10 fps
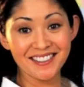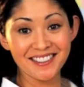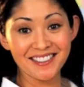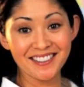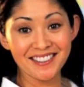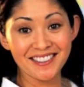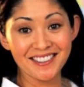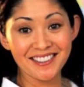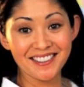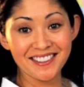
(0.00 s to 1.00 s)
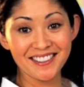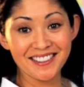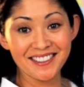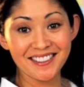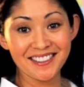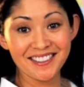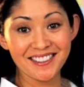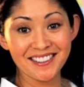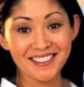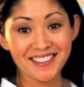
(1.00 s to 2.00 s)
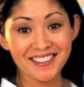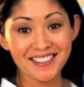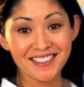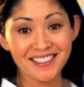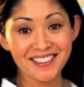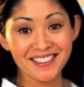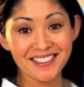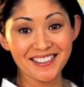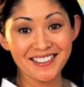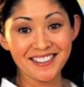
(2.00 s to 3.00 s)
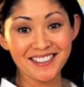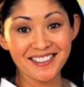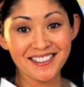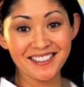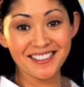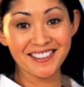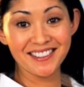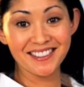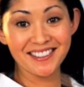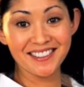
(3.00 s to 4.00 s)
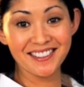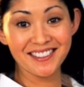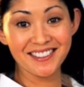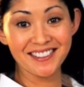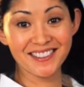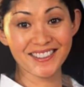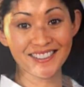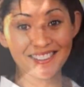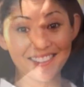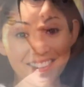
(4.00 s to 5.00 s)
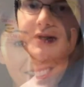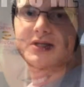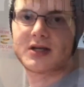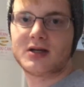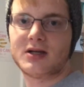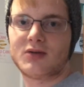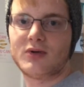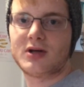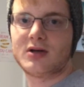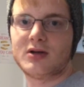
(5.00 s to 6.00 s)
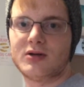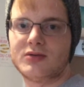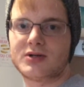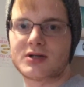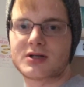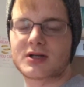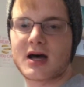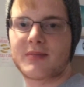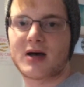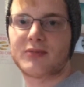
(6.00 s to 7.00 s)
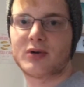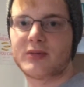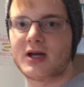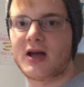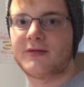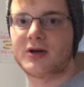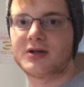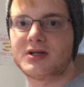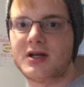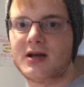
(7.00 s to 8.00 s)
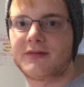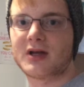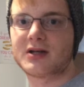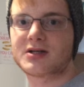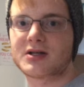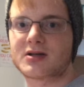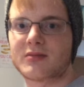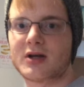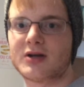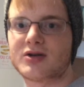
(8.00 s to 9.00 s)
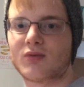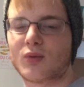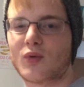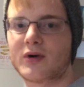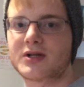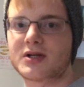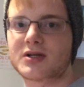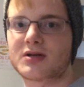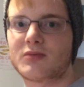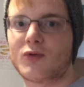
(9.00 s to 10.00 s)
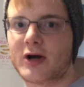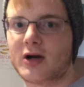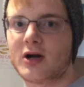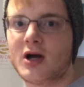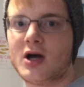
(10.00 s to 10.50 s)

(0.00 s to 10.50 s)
and ignoring any and all instruction given by the teacher. One technique we can use to stop aberrant behavior is the if-then system. It is a reward system where